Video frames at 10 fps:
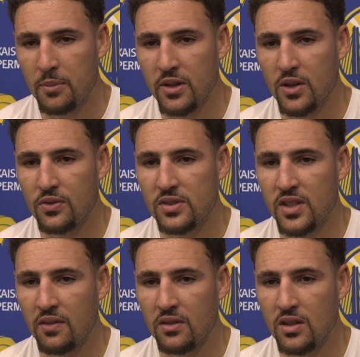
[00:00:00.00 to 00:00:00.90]
I've been here for
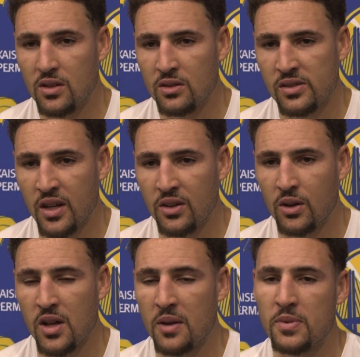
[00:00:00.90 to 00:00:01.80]
7 years, and I
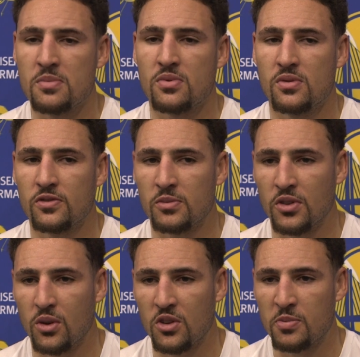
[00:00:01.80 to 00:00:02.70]
know a lot of people from
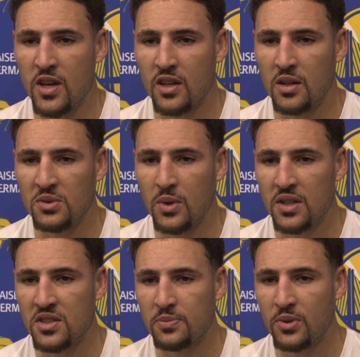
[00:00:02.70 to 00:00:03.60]
the North Bay come to
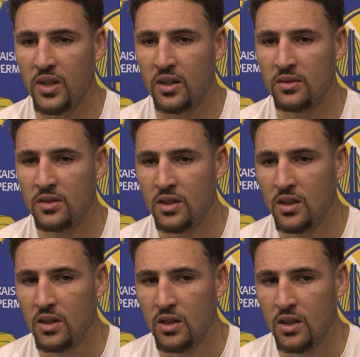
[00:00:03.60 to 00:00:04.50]
watch us play.
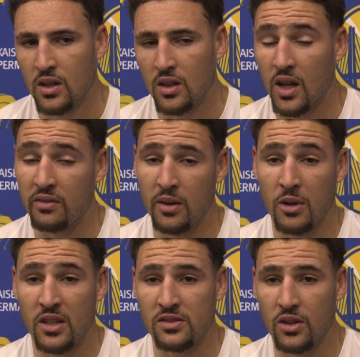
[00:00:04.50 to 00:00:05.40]
A lot of them
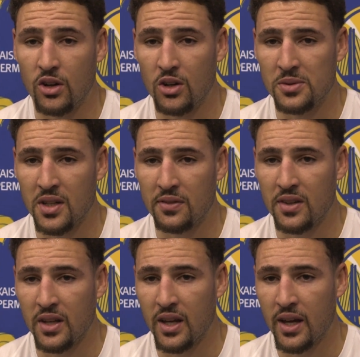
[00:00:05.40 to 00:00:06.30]
lost their homes and
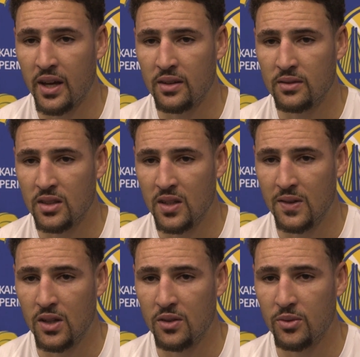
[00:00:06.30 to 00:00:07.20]
everything they had,
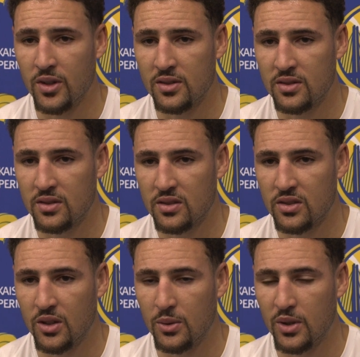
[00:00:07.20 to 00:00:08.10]
even loved ones.
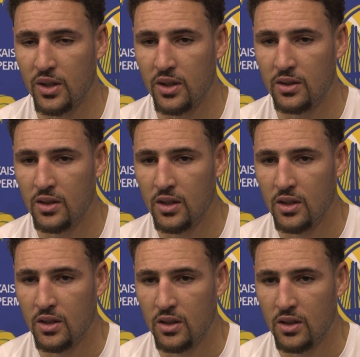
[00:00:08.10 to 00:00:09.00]
So
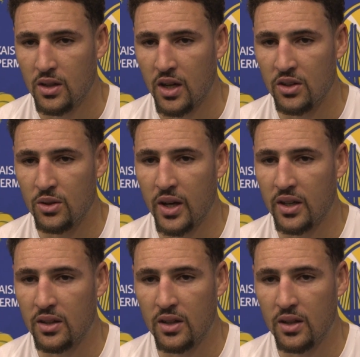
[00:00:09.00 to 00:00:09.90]
I knew I
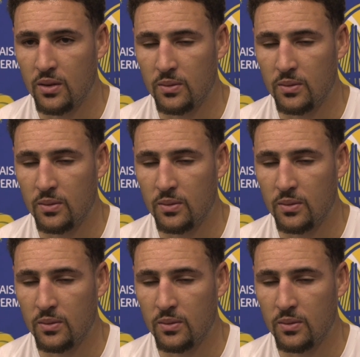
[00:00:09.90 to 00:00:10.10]
could.